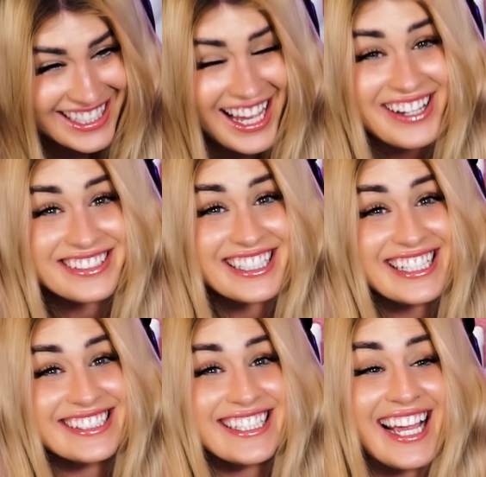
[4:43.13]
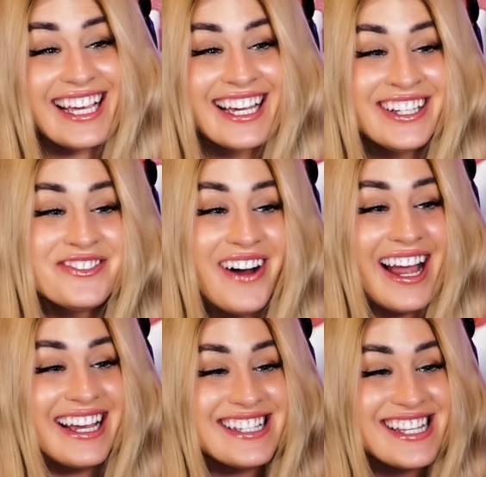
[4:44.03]
I was gonna say,
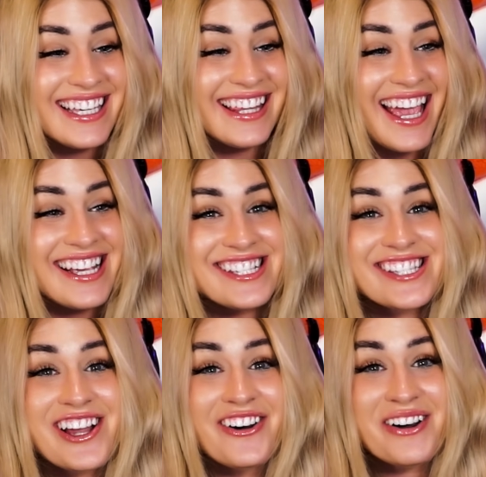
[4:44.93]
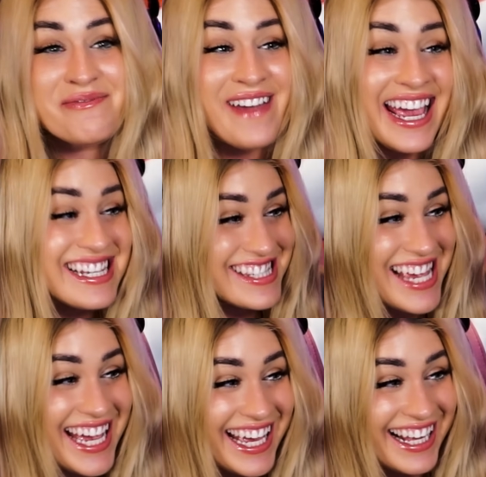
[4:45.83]
why is he like so
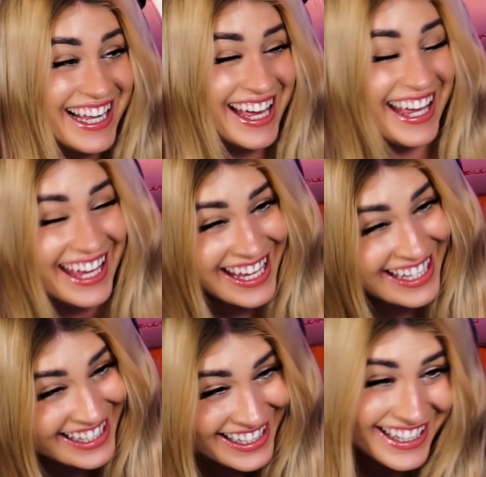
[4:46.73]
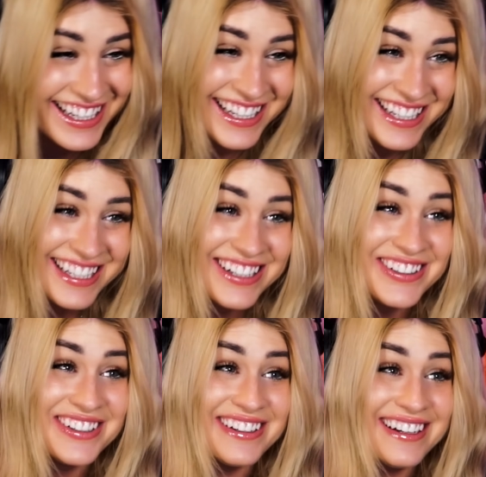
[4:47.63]
amazing?
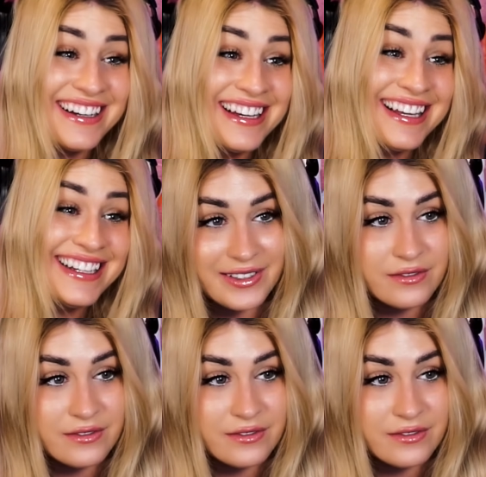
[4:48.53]
Aww.